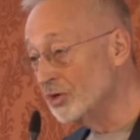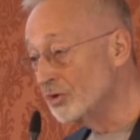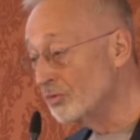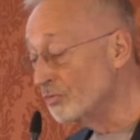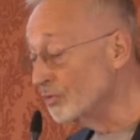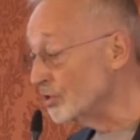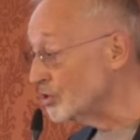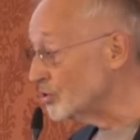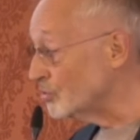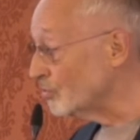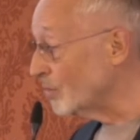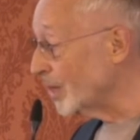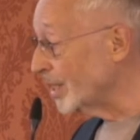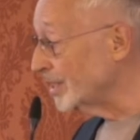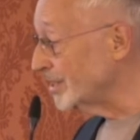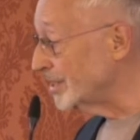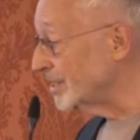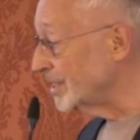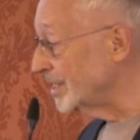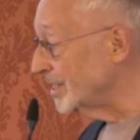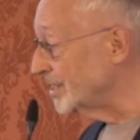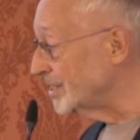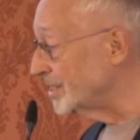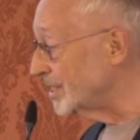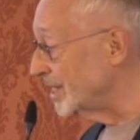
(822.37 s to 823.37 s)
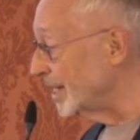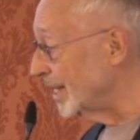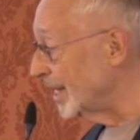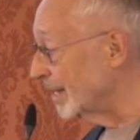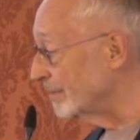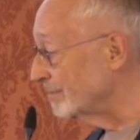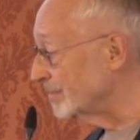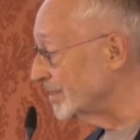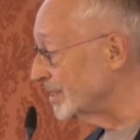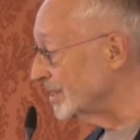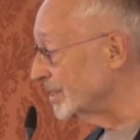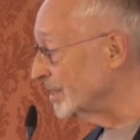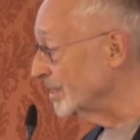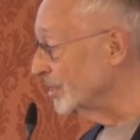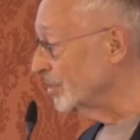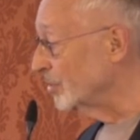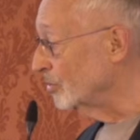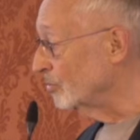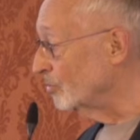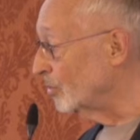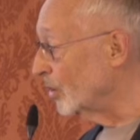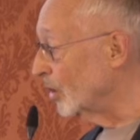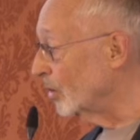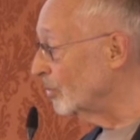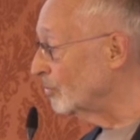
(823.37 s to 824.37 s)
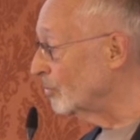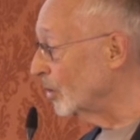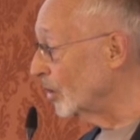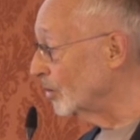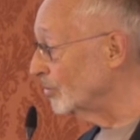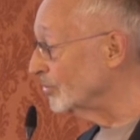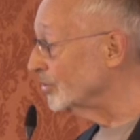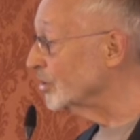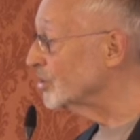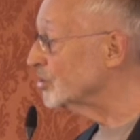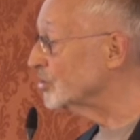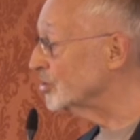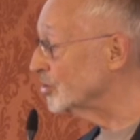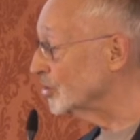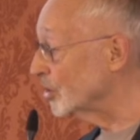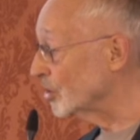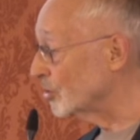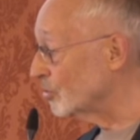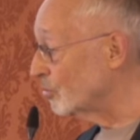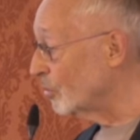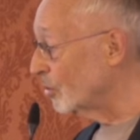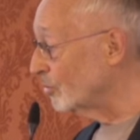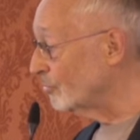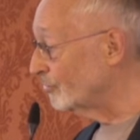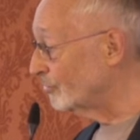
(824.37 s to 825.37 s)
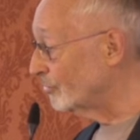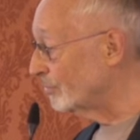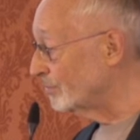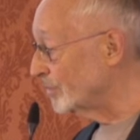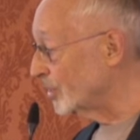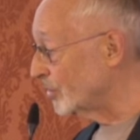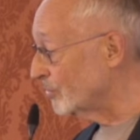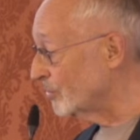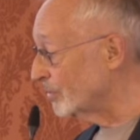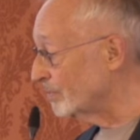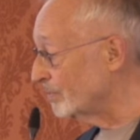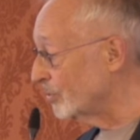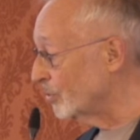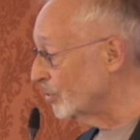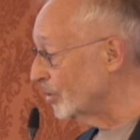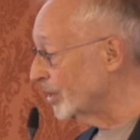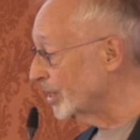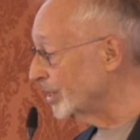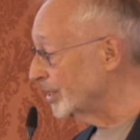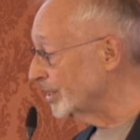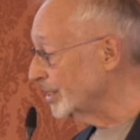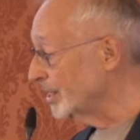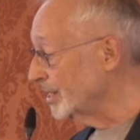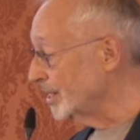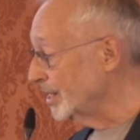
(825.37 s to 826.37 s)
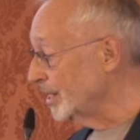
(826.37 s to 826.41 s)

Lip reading: which runs these dams, wrote, this is a quote from their report,